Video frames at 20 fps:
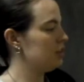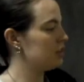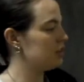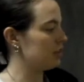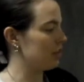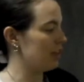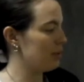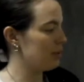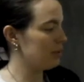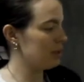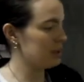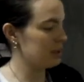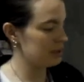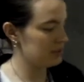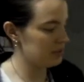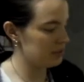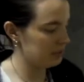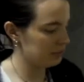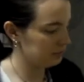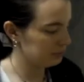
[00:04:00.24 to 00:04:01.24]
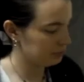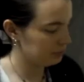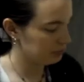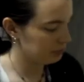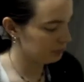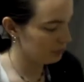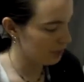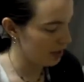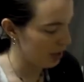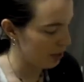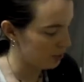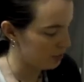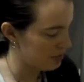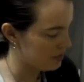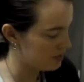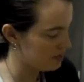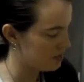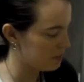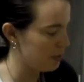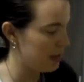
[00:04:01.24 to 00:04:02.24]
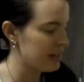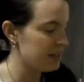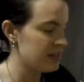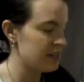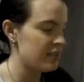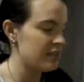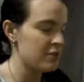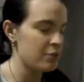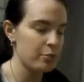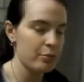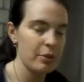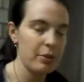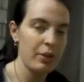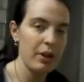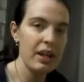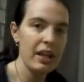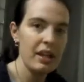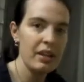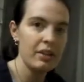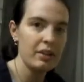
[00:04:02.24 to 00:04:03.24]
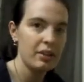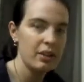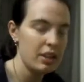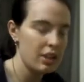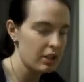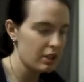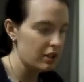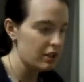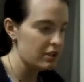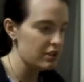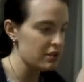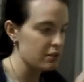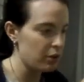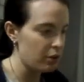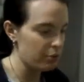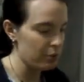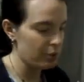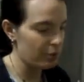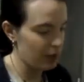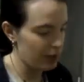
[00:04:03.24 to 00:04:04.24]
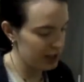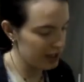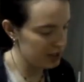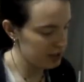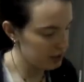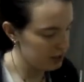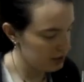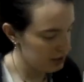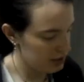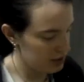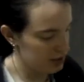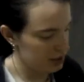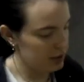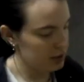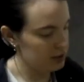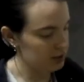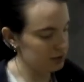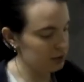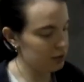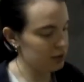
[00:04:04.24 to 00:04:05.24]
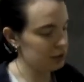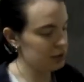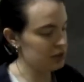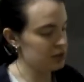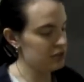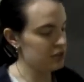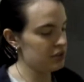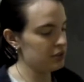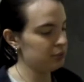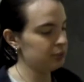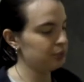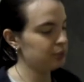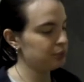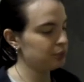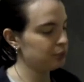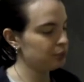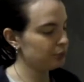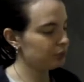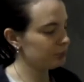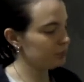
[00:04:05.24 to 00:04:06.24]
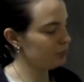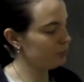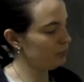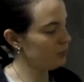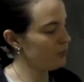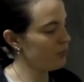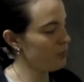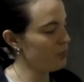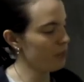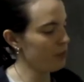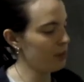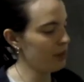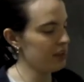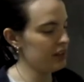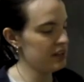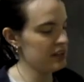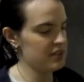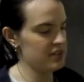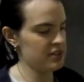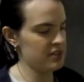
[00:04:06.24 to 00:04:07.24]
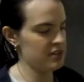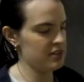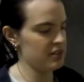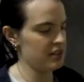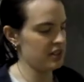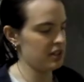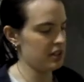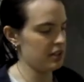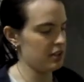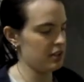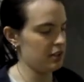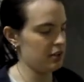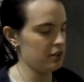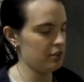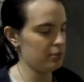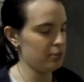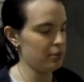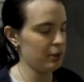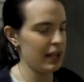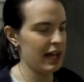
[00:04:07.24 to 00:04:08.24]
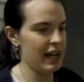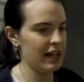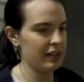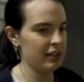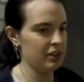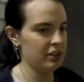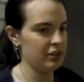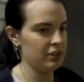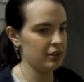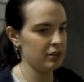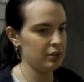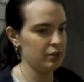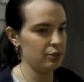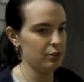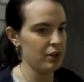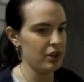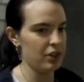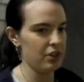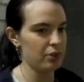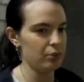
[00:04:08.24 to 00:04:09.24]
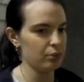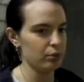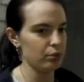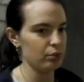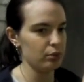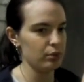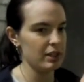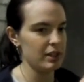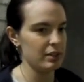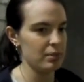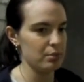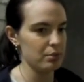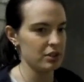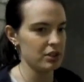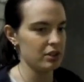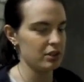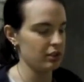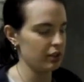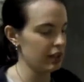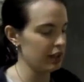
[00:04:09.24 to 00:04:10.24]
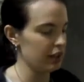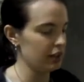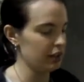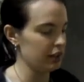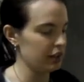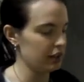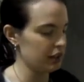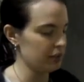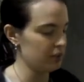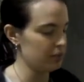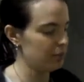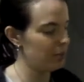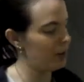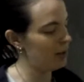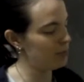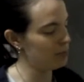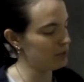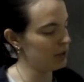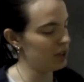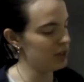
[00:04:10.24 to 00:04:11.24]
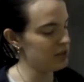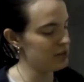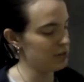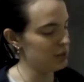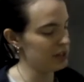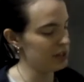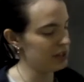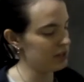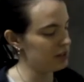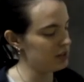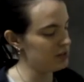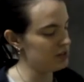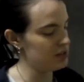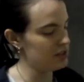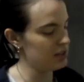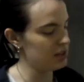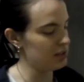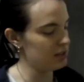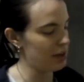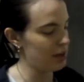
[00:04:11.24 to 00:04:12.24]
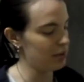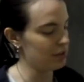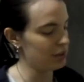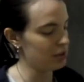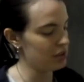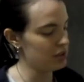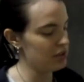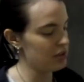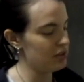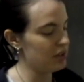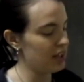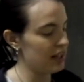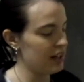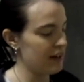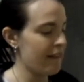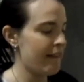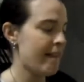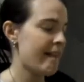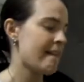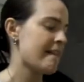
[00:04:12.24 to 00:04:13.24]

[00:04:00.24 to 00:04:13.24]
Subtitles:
So that works. And when this is painted, this will be gray, this will all be white. Of course, this is black with ribbed area. I'm contemplating on still on how I'm going to do that.